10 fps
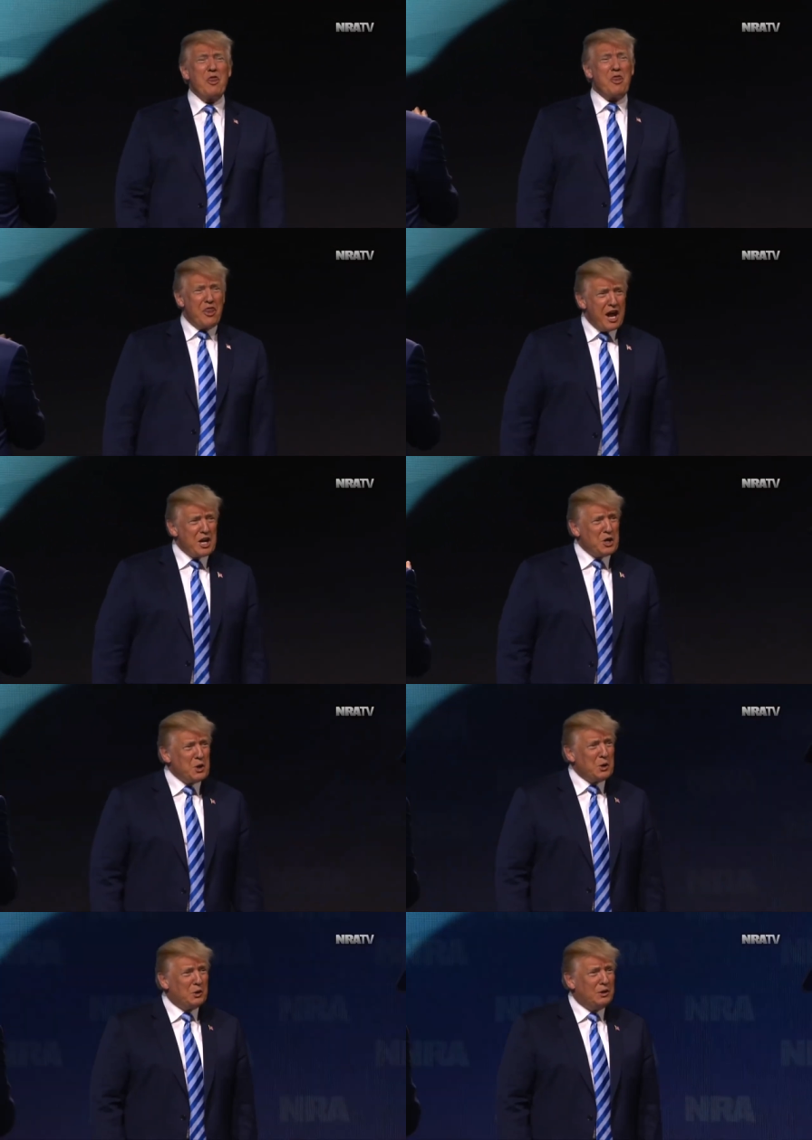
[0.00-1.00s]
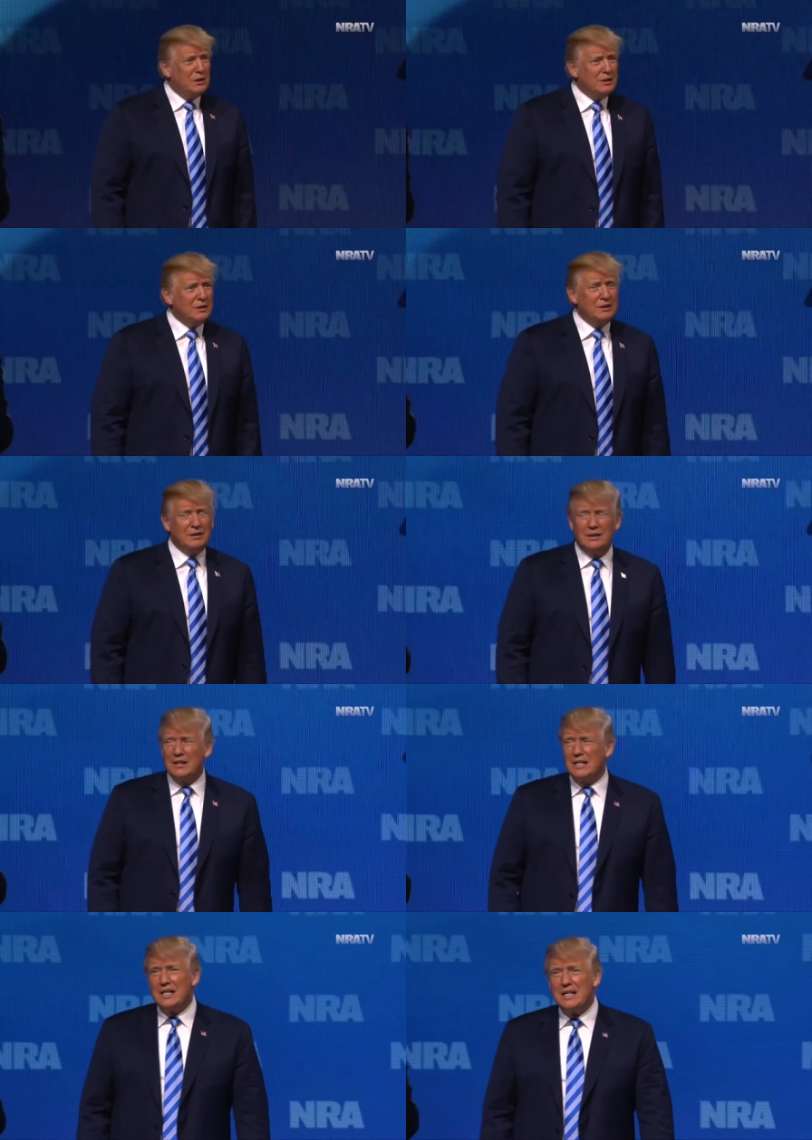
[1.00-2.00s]
was allowed to spend
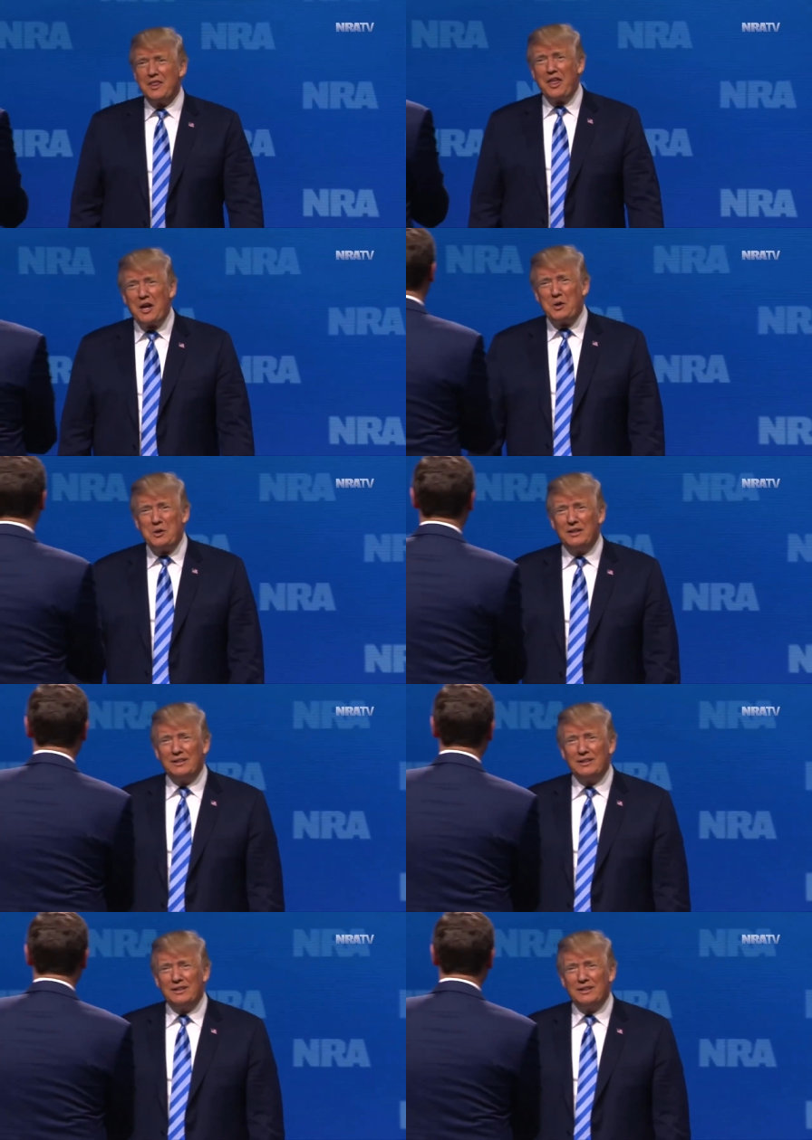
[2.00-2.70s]
unlimited amounts of money